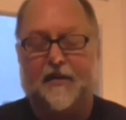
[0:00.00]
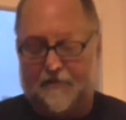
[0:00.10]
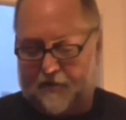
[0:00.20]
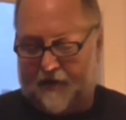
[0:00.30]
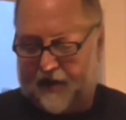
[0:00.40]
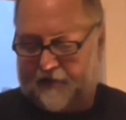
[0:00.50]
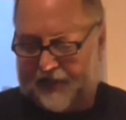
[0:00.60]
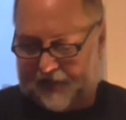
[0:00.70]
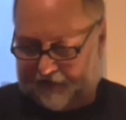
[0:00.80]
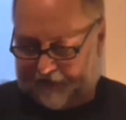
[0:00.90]
were quite
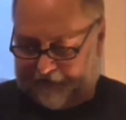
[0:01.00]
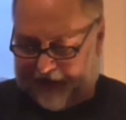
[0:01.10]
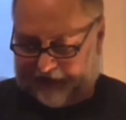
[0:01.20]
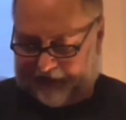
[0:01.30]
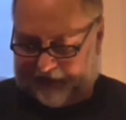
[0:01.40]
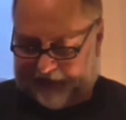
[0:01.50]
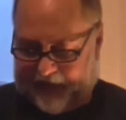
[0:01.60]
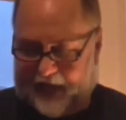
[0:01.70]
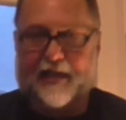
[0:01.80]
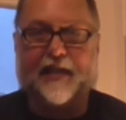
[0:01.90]
critical of the fact that
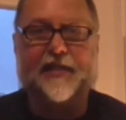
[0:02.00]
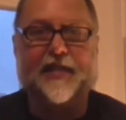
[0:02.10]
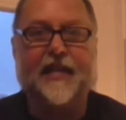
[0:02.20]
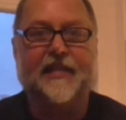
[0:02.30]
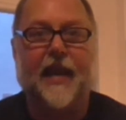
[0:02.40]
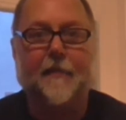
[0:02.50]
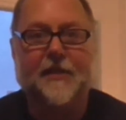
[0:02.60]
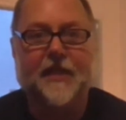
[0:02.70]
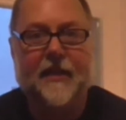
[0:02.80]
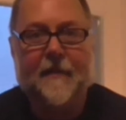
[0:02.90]
he doesn't
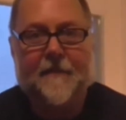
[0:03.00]
accept